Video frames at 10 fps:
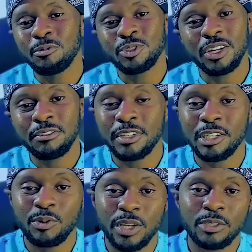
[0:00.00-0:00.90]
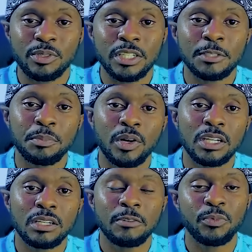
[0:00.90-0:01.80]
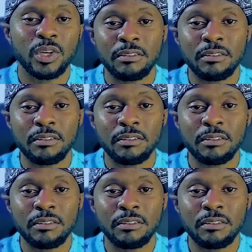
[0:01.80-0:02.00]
I'm usually very quick to respond